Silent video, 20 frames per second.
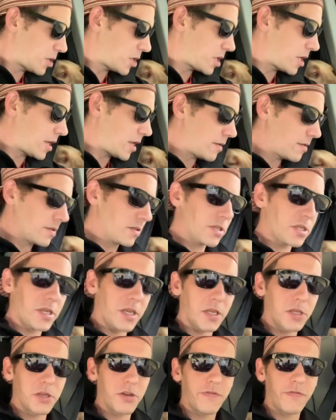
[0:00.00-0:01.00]
she
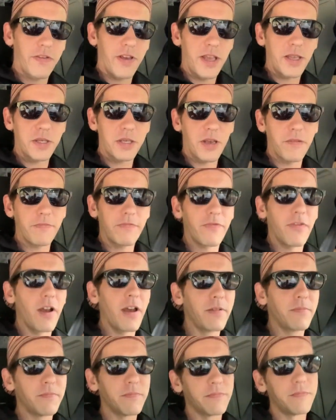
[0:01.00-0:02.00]
sticks her face up
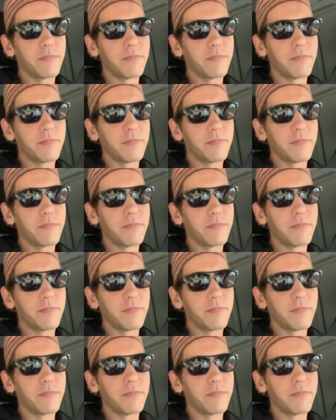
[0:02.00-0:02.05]
front